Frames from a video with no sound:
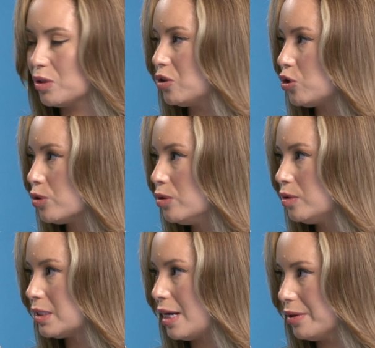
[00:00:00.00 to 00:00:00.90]
where you're true
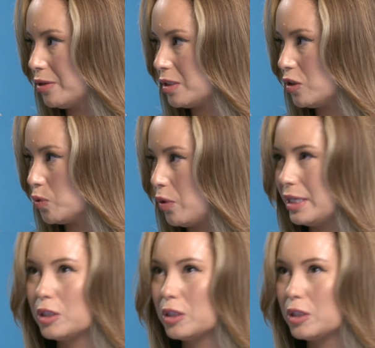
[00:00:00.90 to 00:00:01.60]
sellers at this point.